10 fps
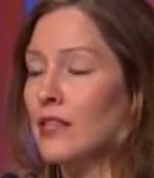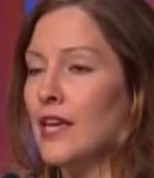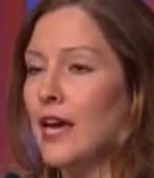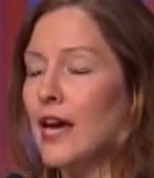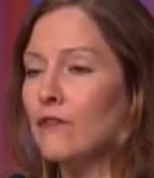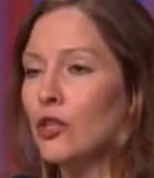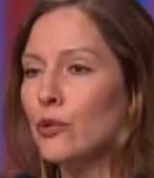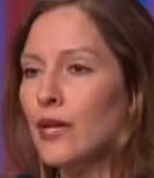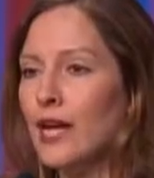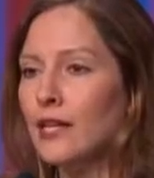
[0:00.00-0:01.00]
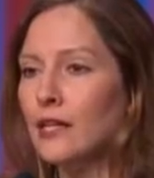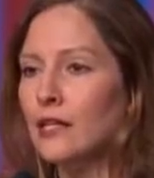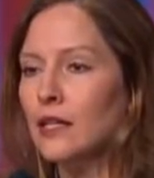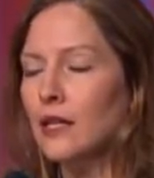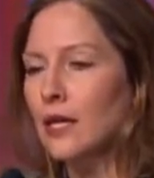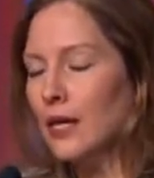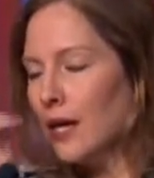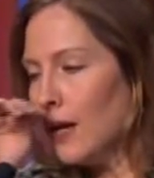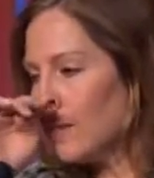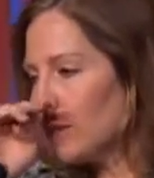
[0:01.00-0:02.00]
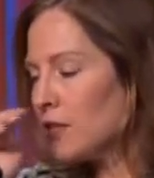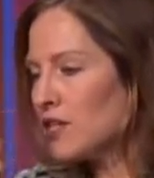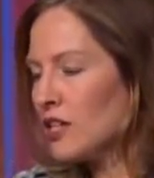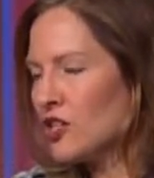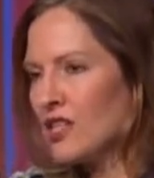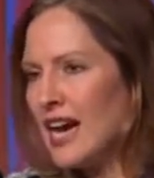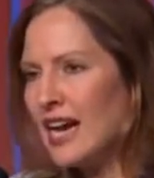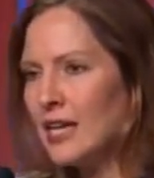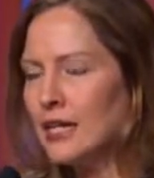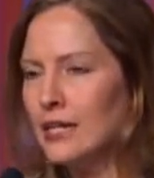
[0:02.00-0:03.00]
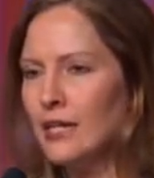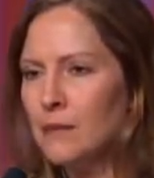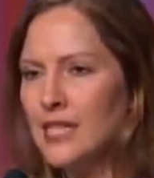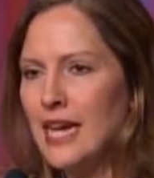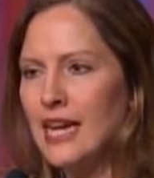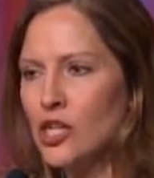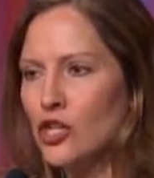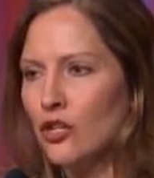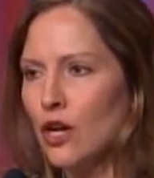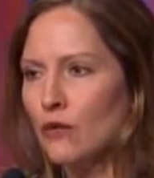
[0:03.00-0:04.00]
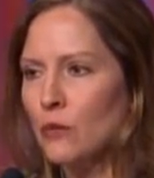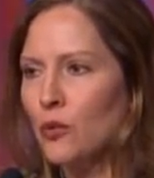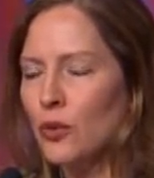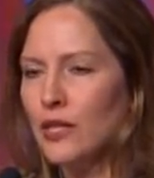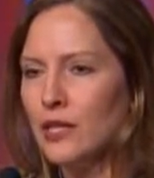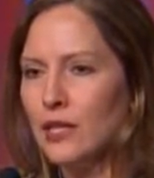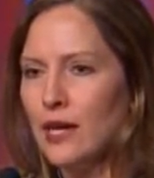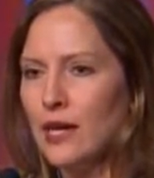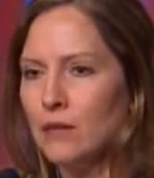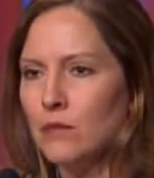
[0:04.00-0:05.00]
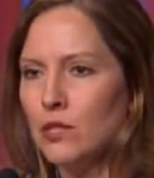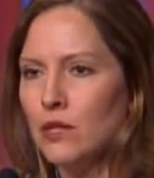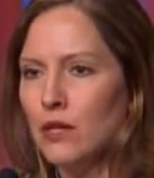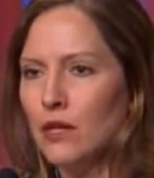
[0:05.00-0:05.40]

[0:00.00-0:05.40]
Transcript: They have created such a tight limitation on reporting the claims